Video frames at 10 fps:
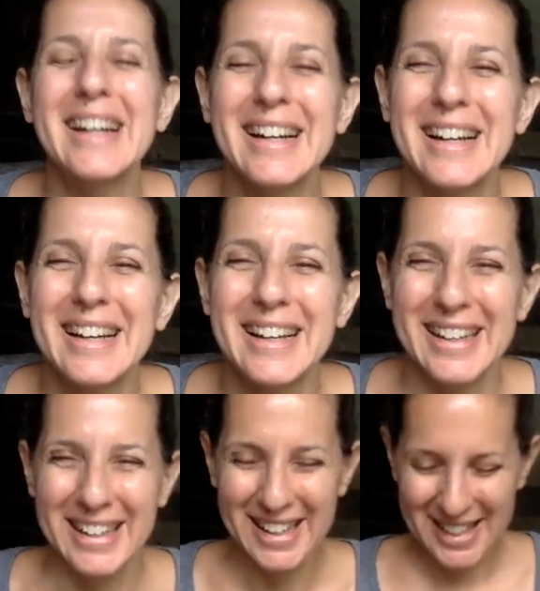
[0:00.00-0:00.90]

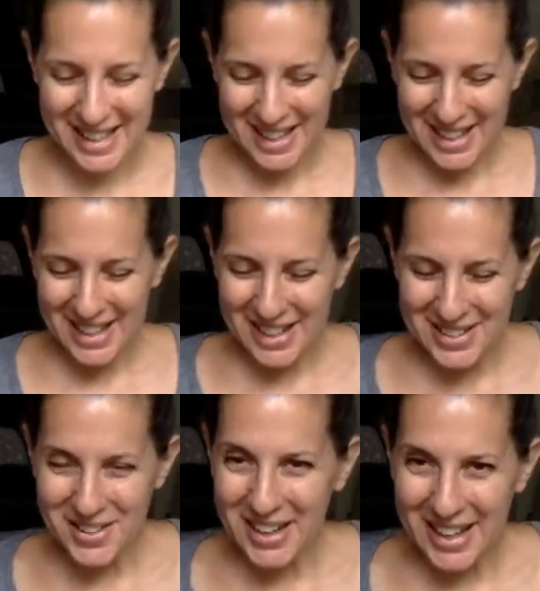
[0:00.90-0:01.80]

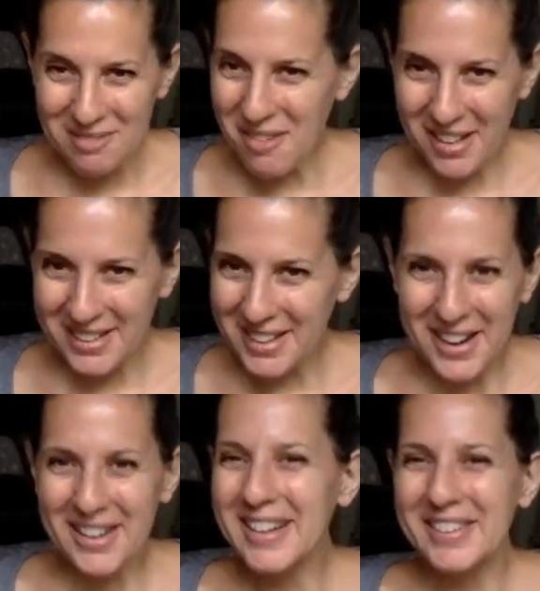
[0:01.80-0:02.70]
so I get them all in
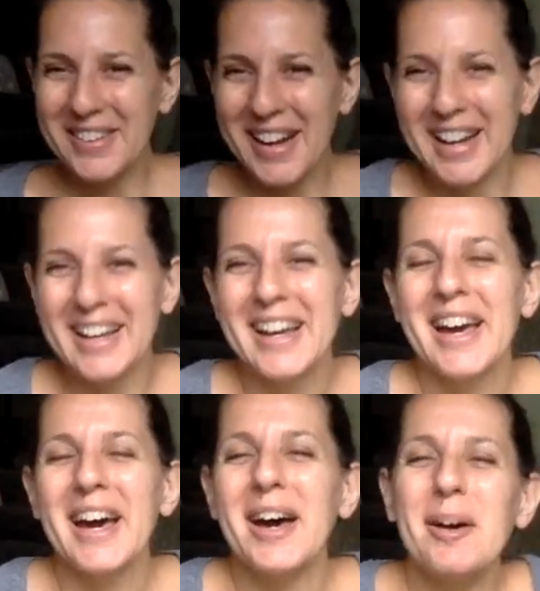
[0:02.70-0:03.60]
there anyway.
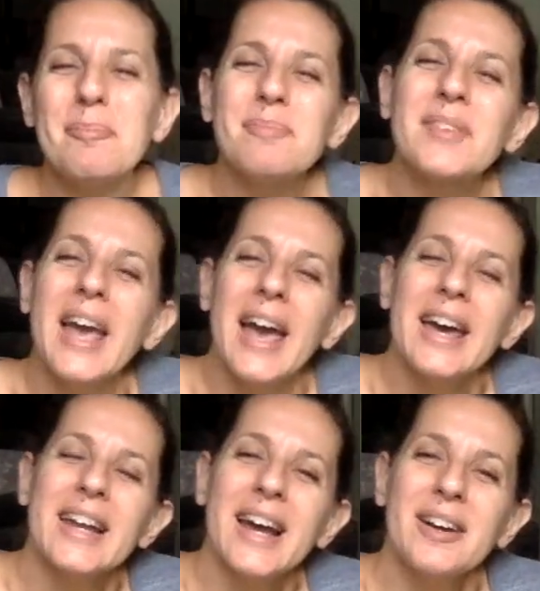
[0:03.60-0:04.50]
Um,
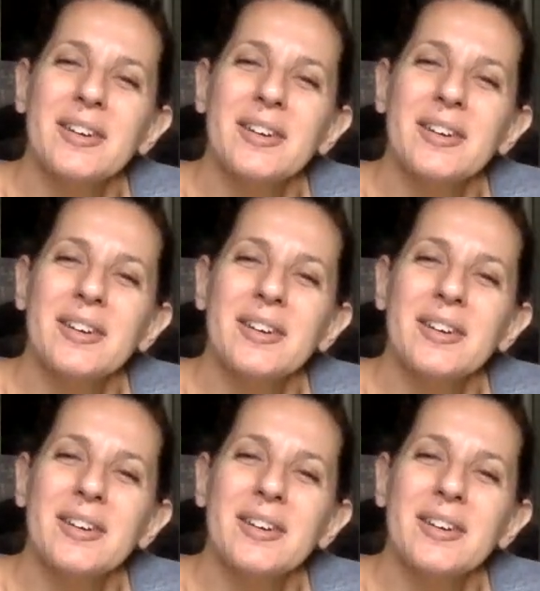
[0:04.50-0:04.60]
and I,